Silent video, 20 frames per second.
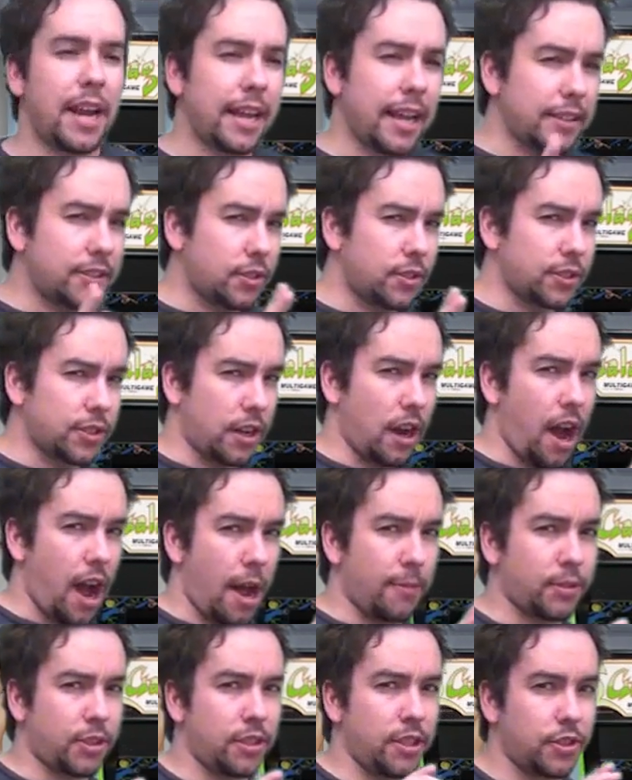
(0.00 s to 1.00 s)
I guess there's an
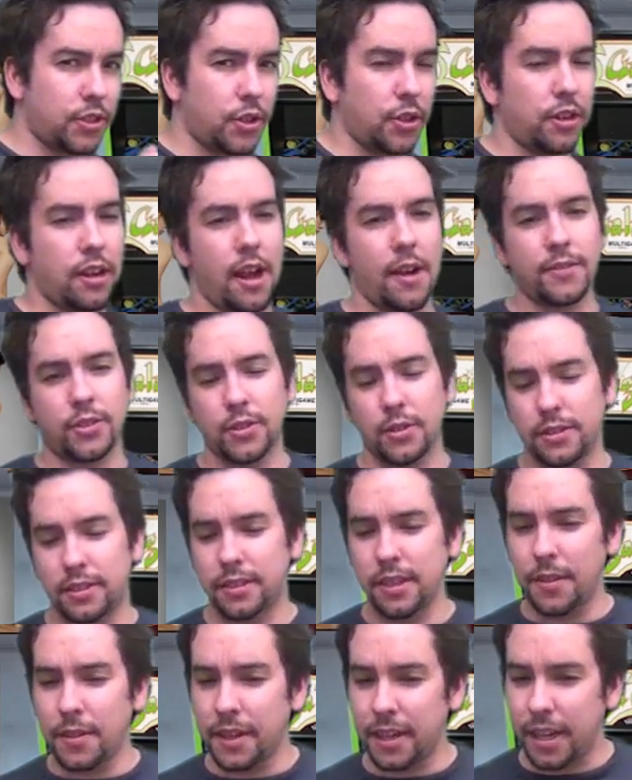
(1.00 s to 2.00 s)
option to turn it off, so
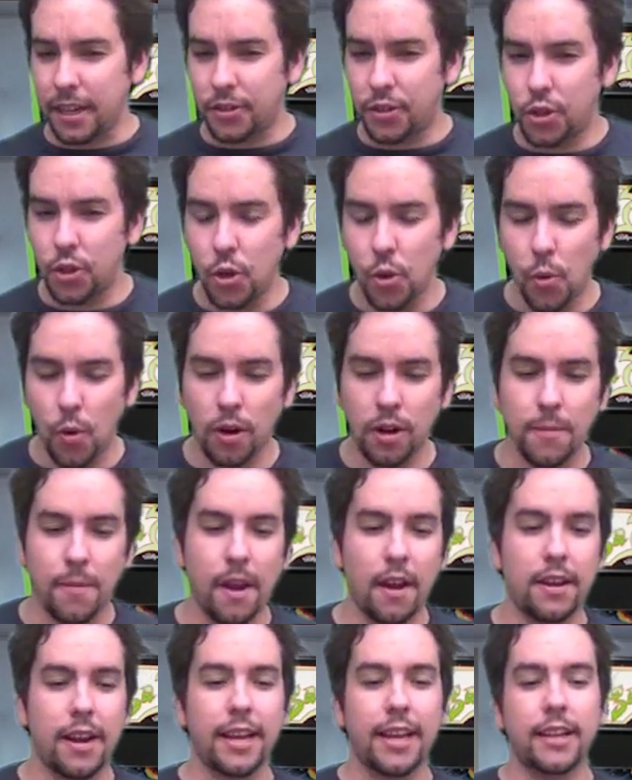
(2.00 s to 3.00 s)
it's nothing to get too worried
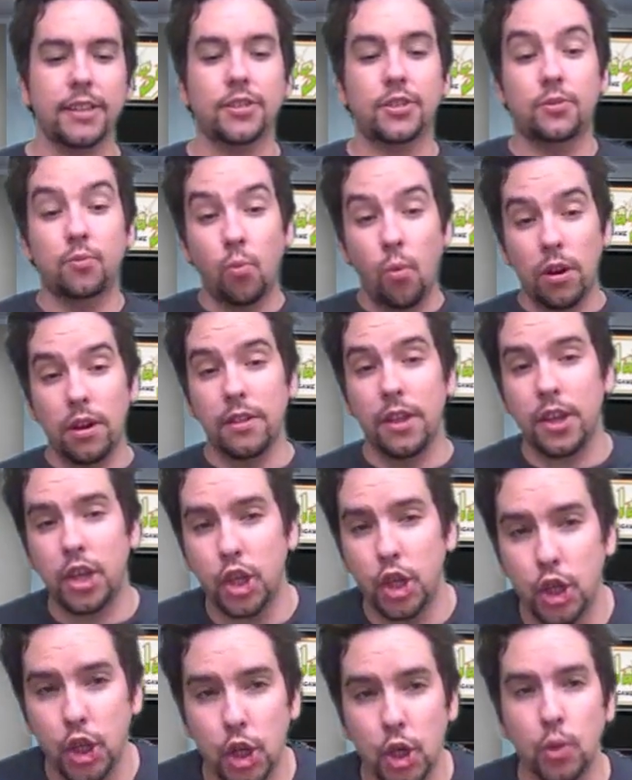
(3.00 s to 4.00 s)
about. And I guess one of the
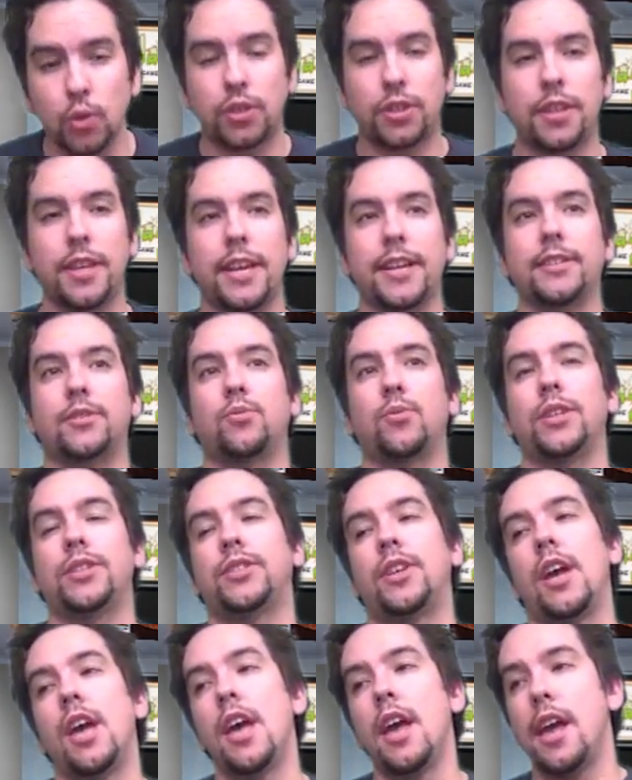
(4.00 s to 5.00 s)
huge things,
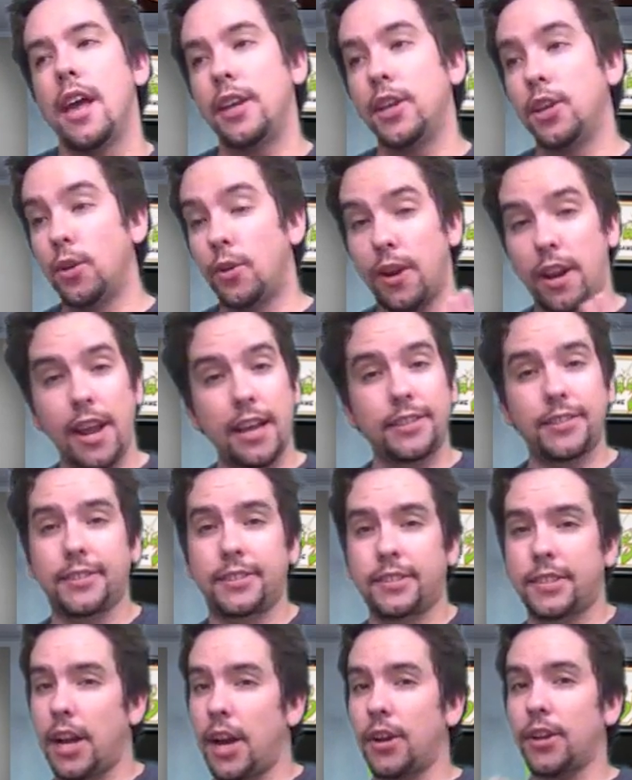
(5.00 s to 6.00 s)
which you don't
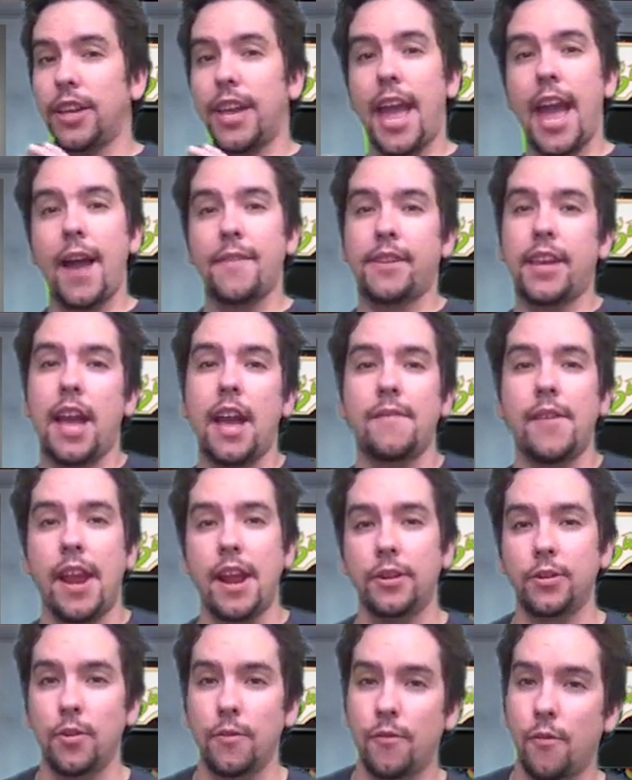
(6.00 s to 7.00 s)
necessarily have to have
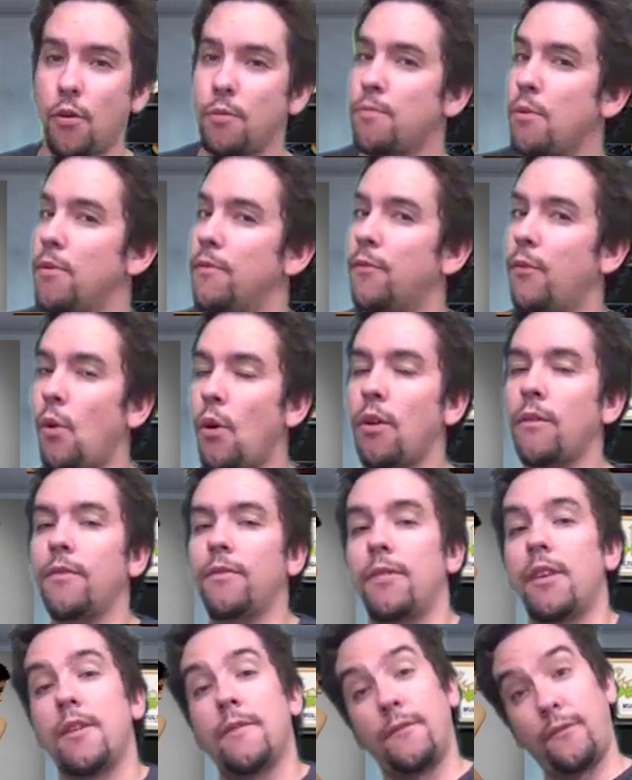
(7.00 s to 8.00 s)
Android four point
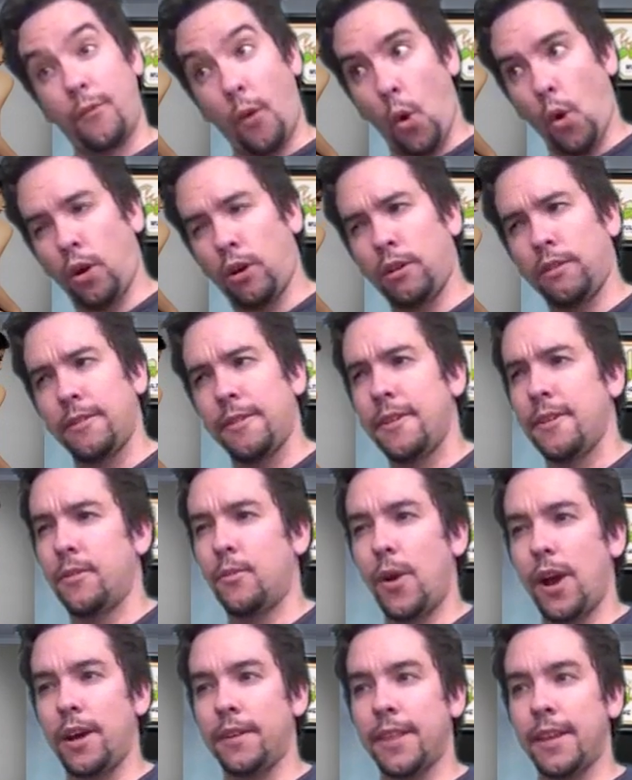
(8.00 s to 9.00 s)
four for,
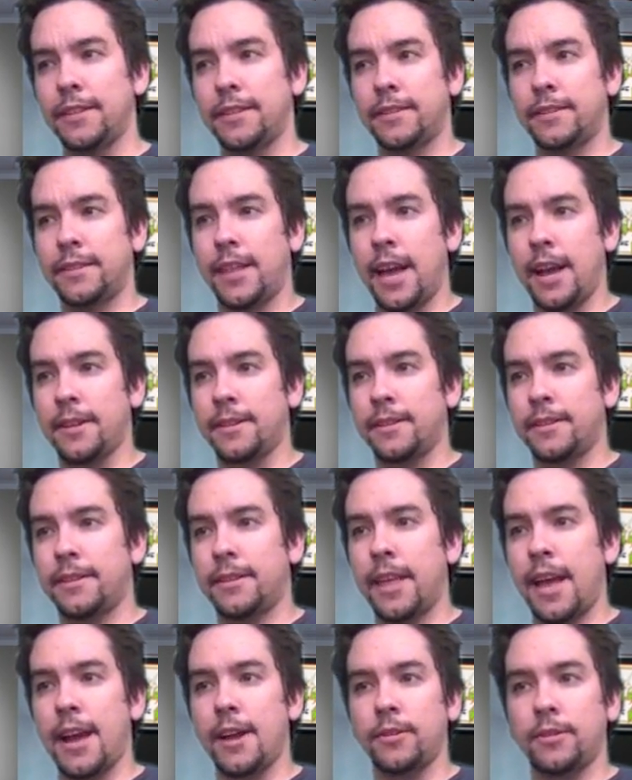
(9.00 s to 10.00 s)
wow, that
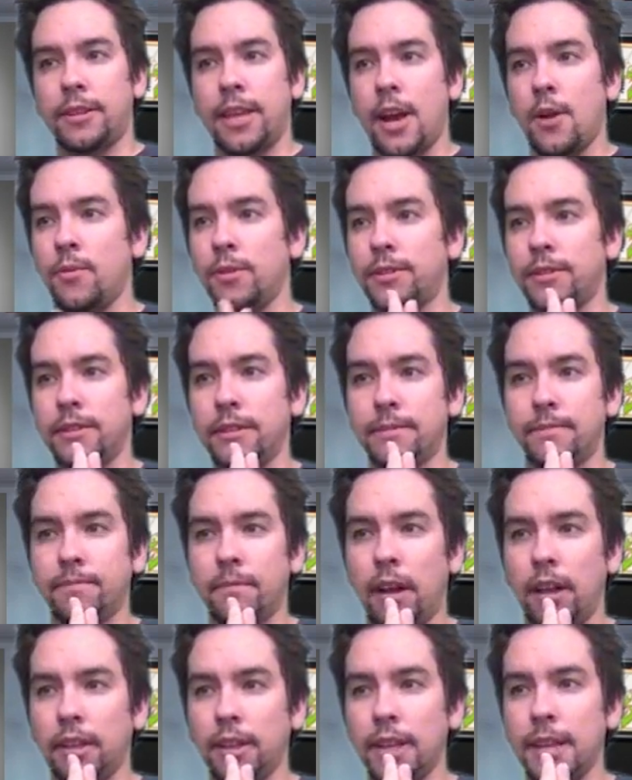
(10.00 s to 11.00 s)
that that that was a,
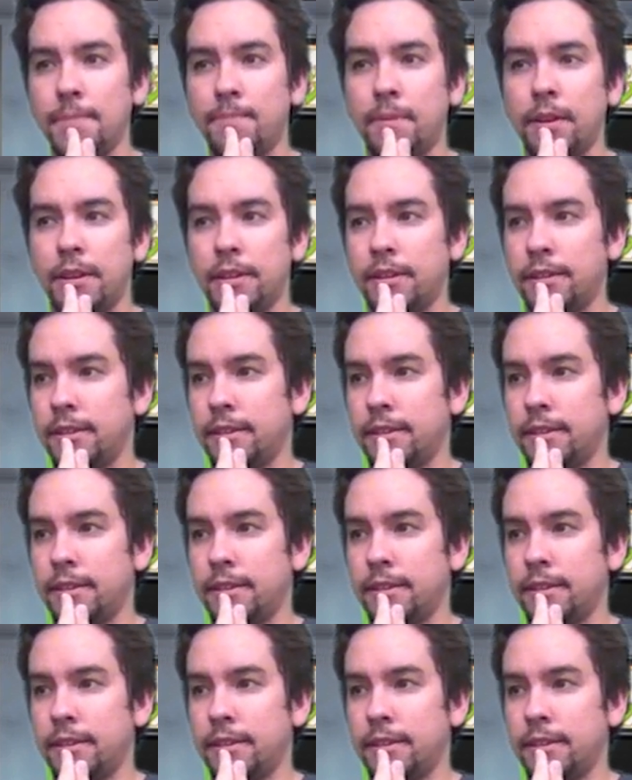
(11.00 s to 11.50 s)
a lip.